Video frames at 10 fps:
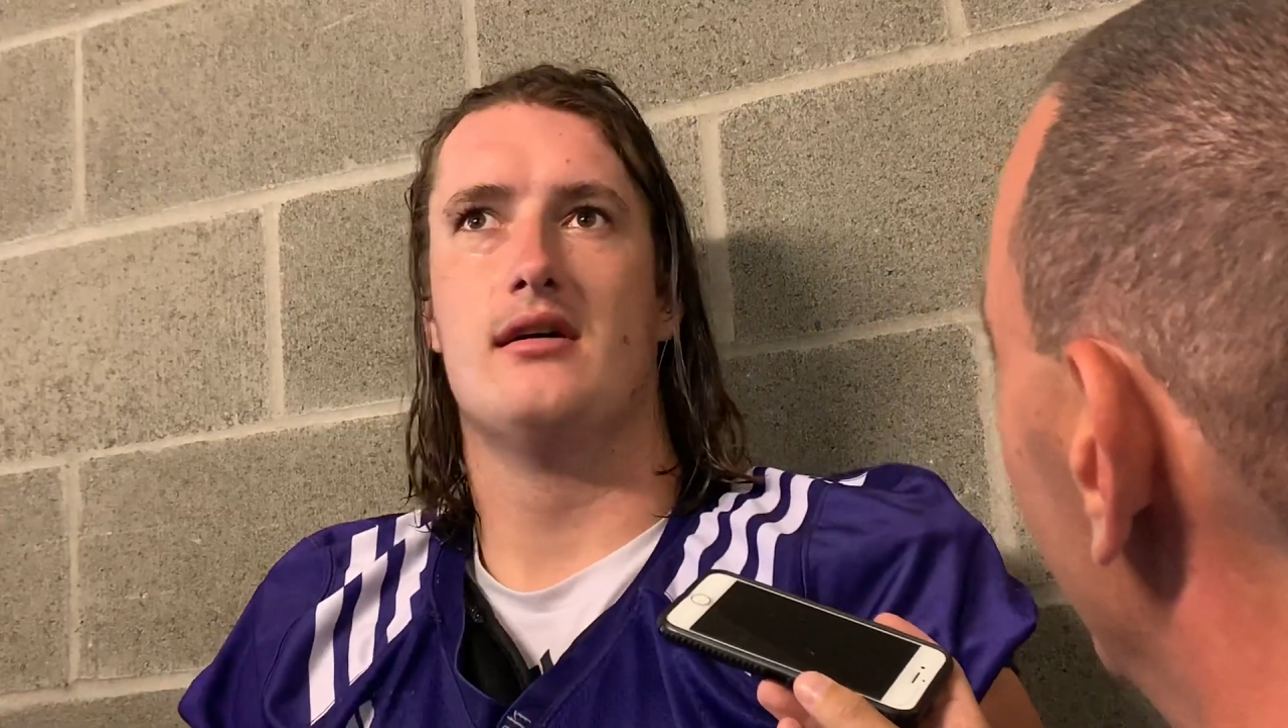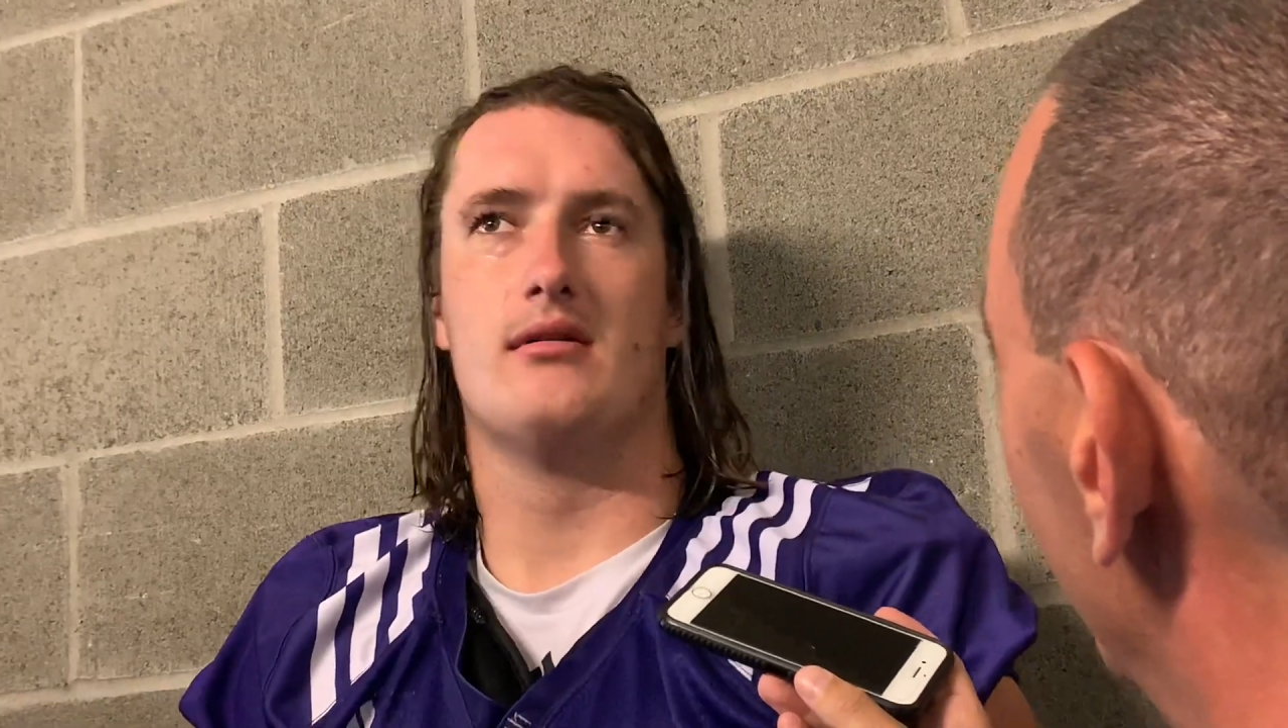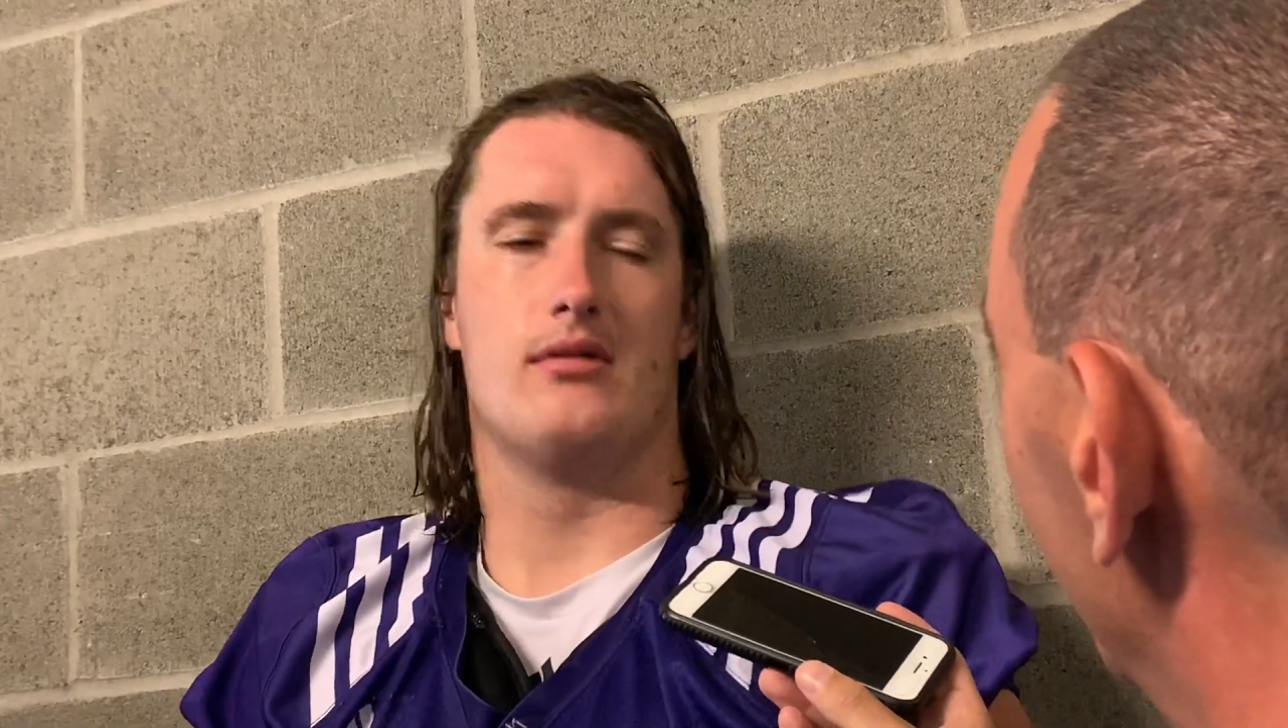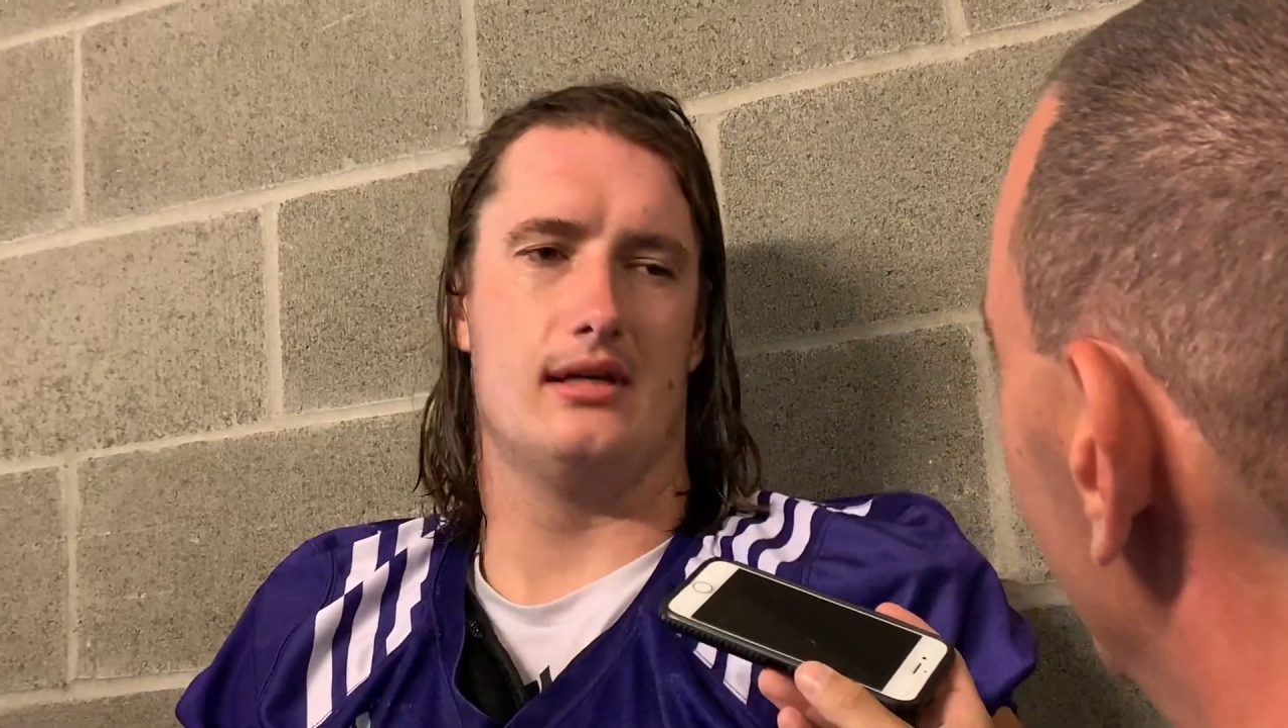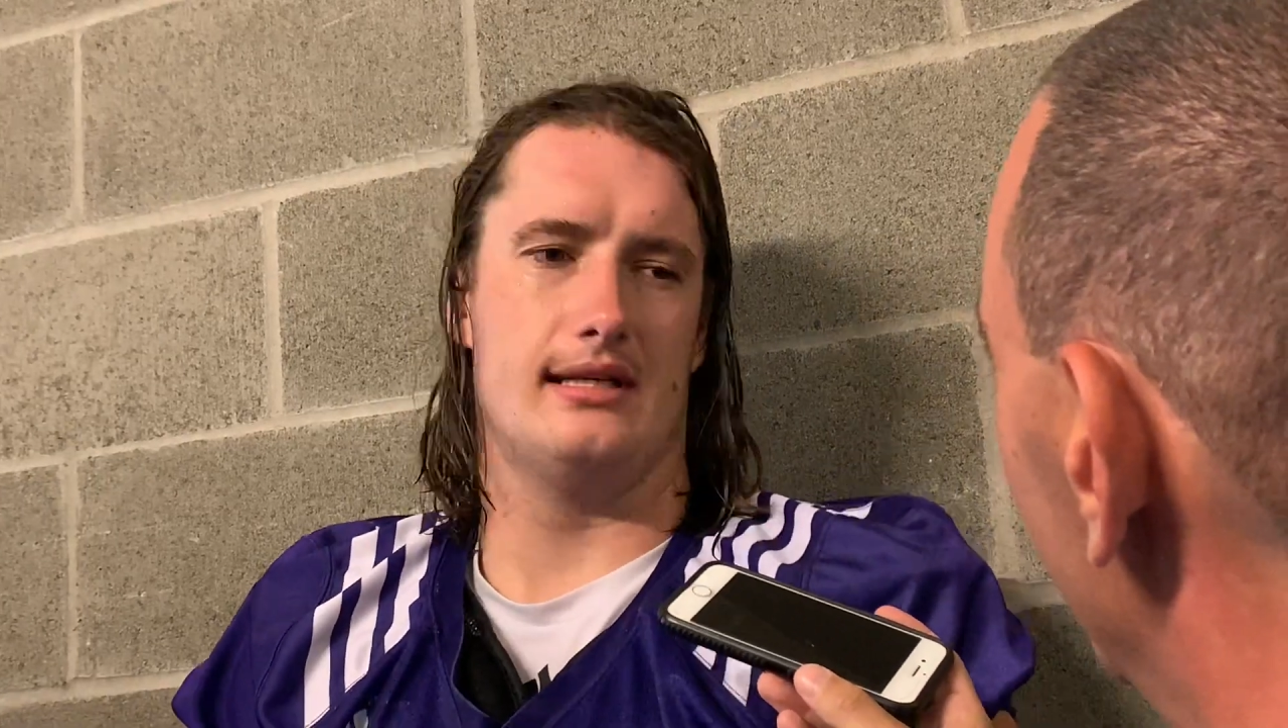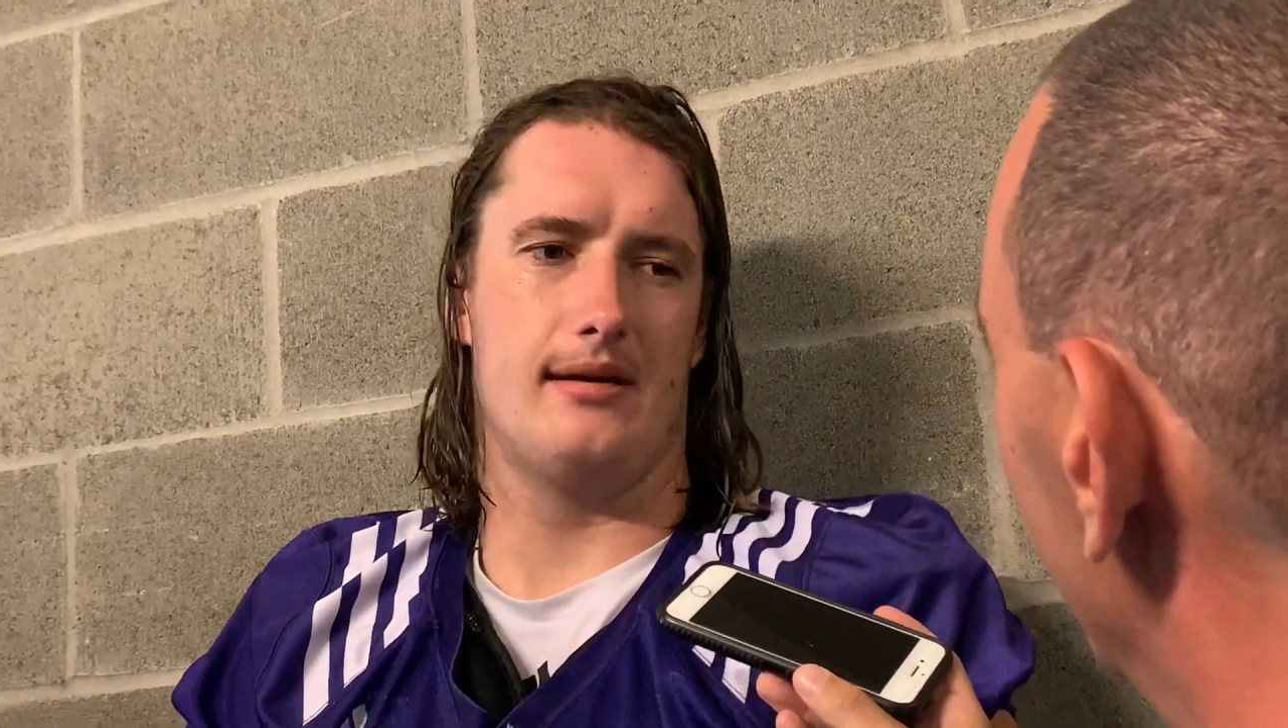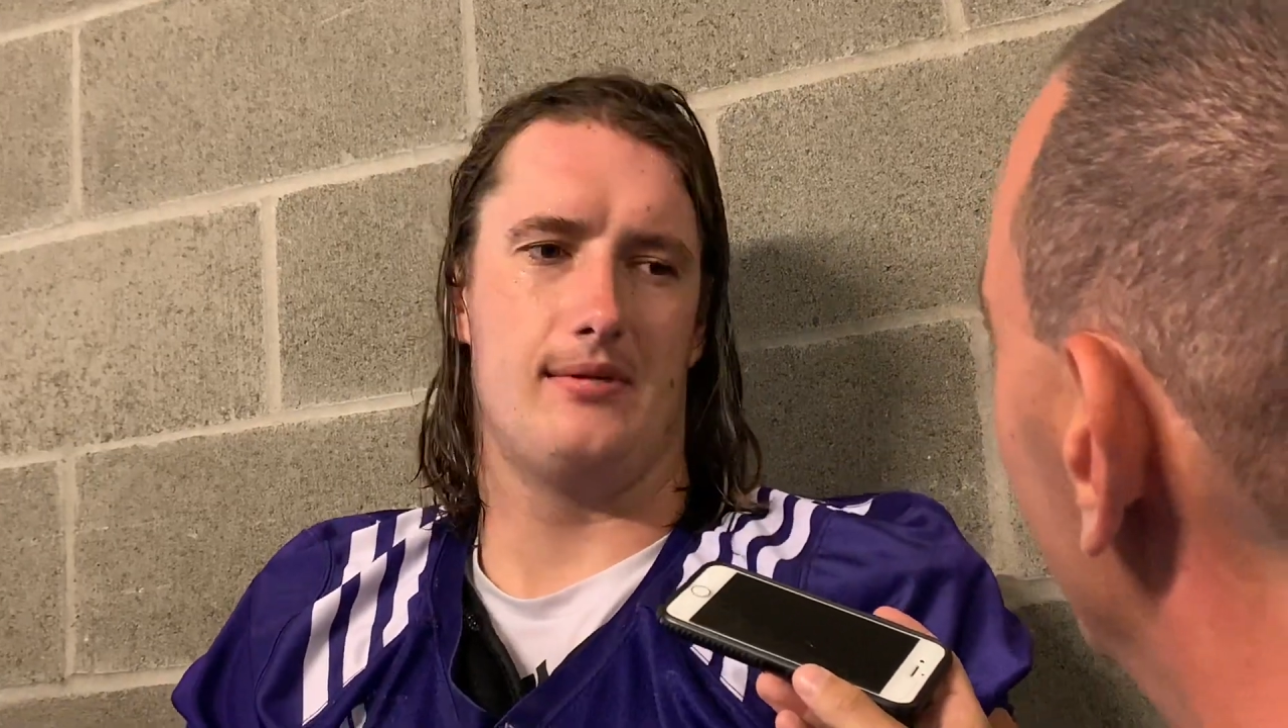we're in that